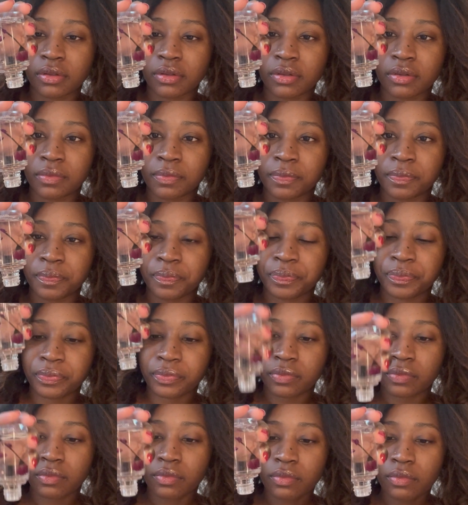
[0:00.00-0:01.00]

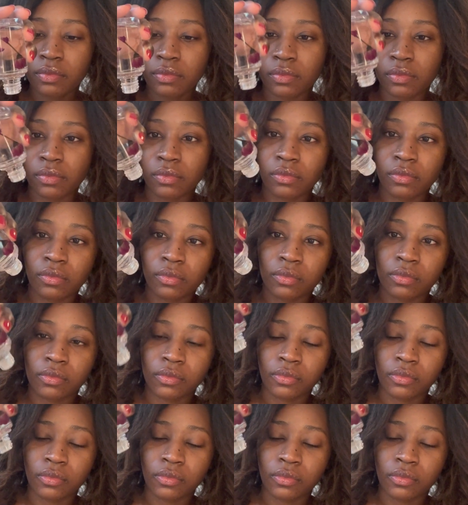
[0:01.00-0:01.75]
No one is speaking in this clip.